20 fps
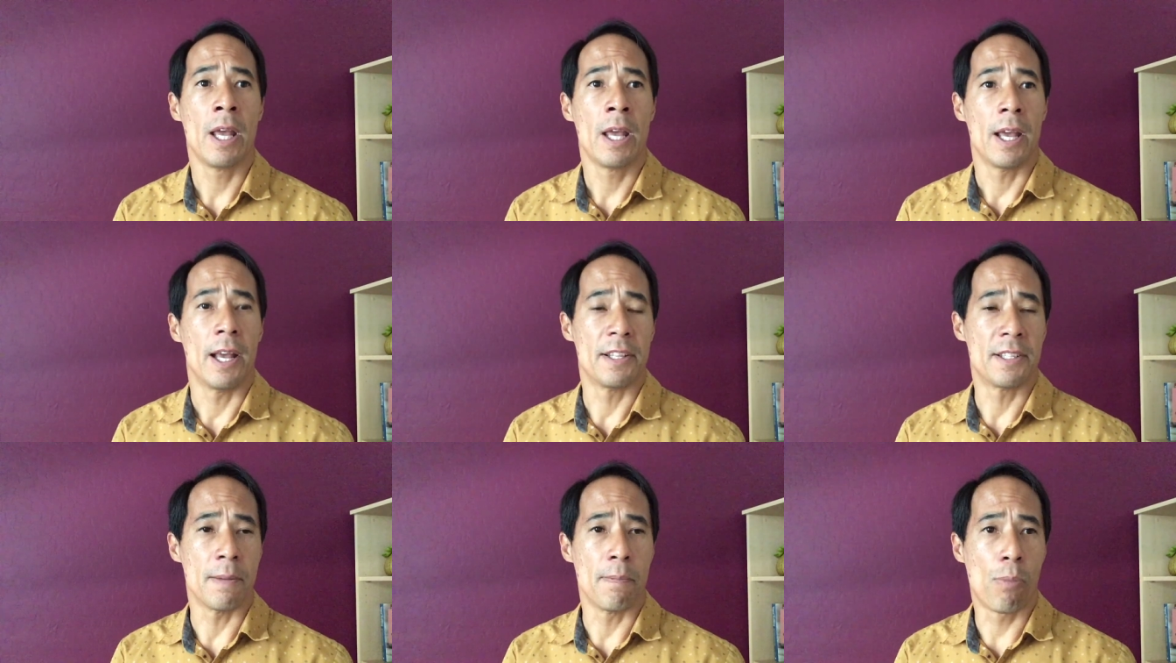
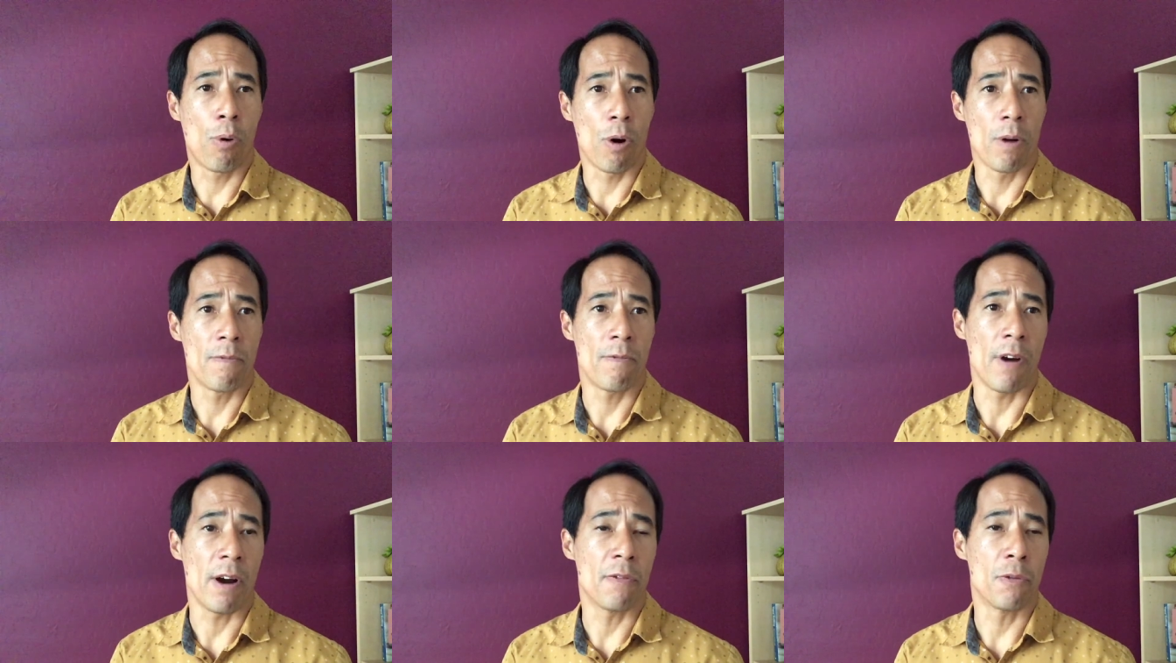It's
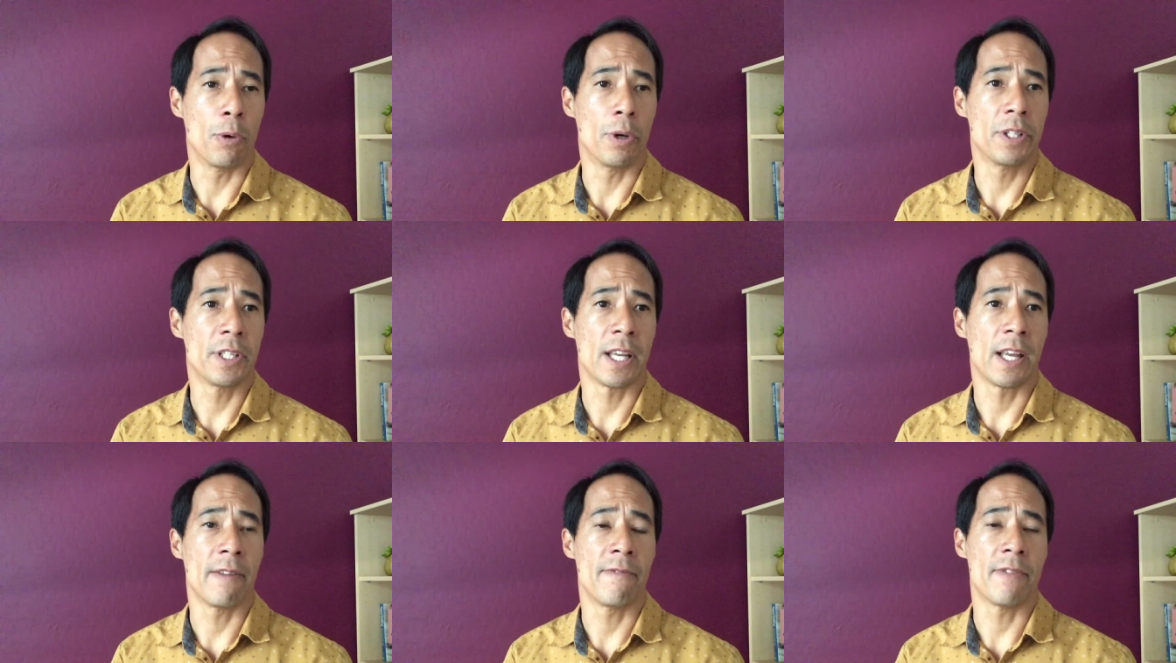important for everyone
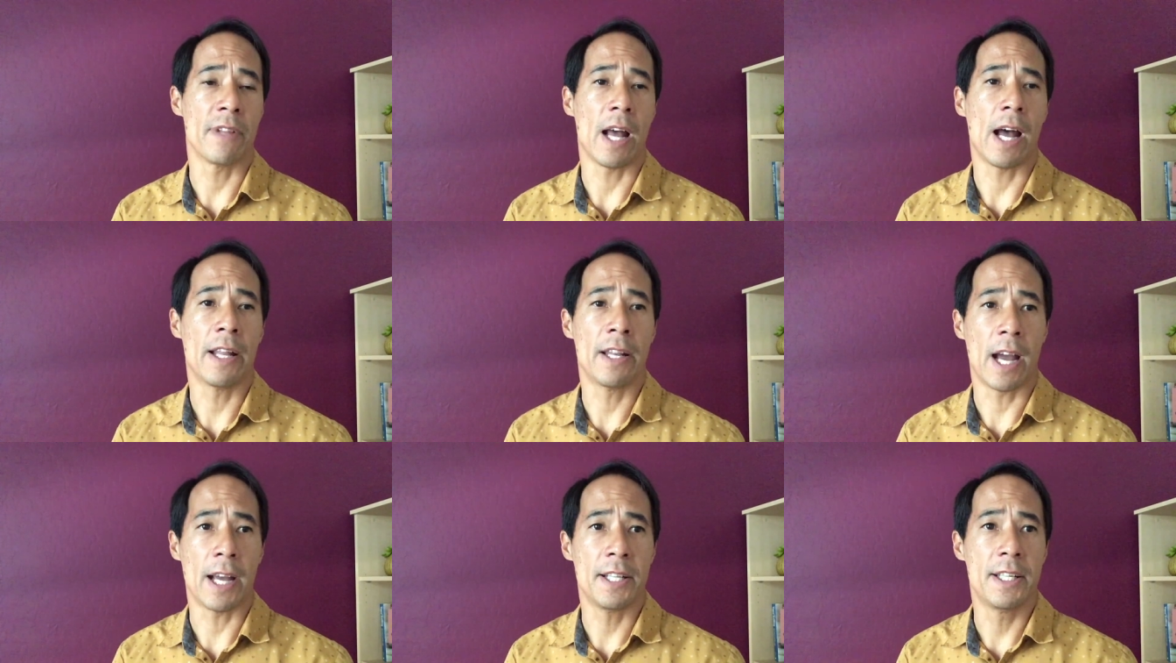to get
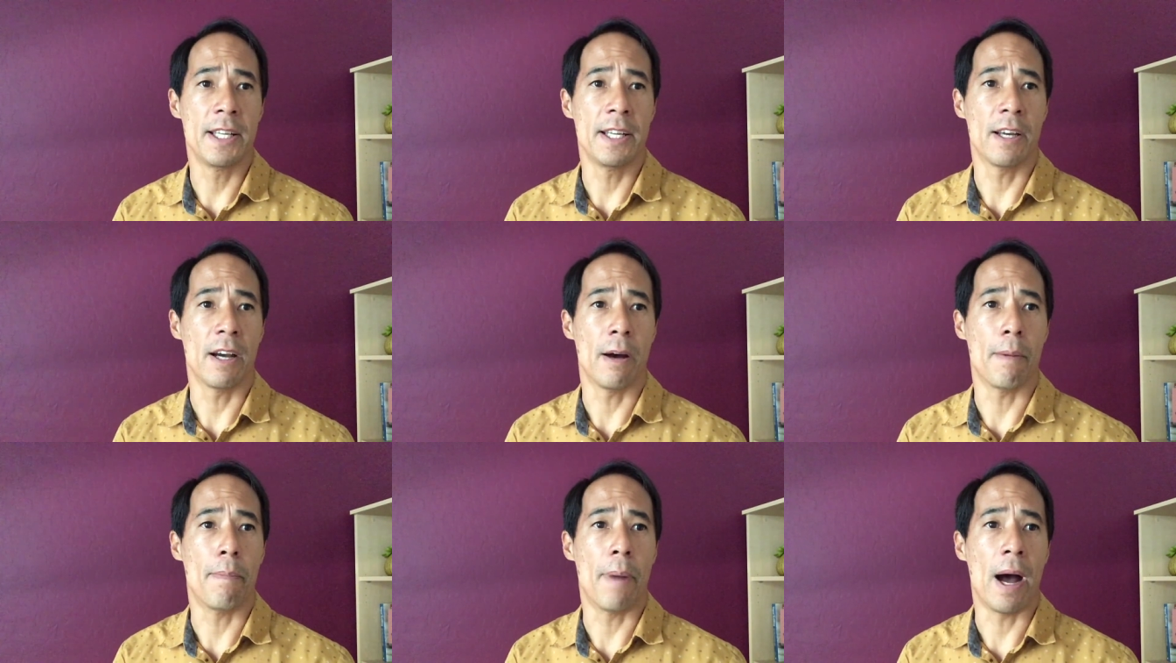an
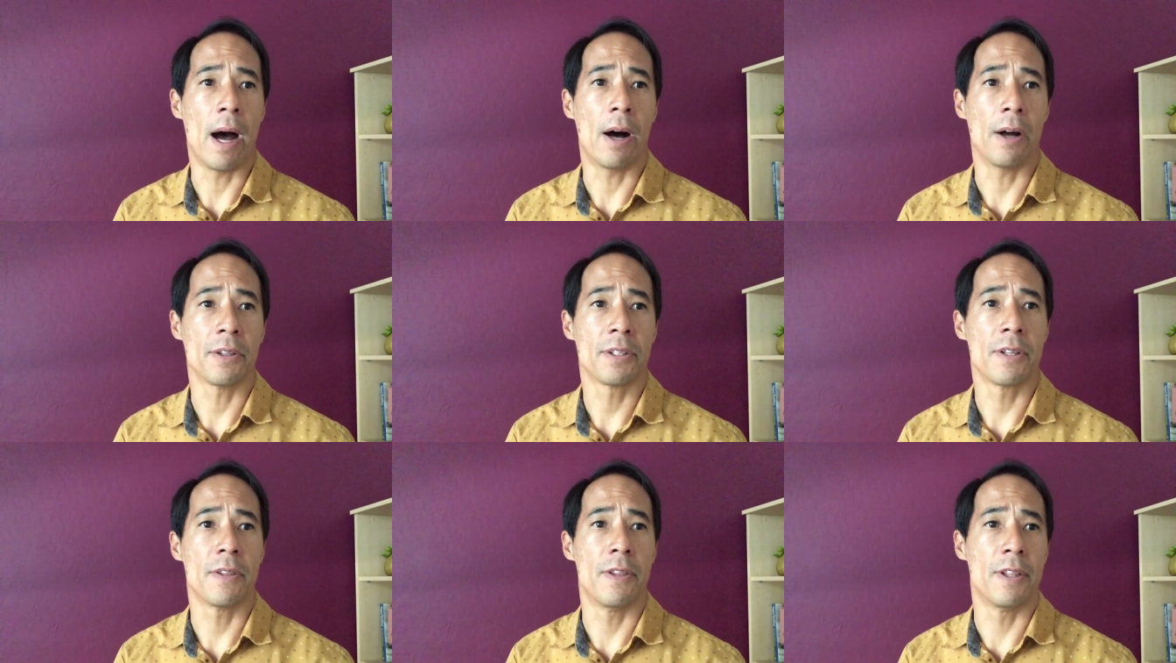idea about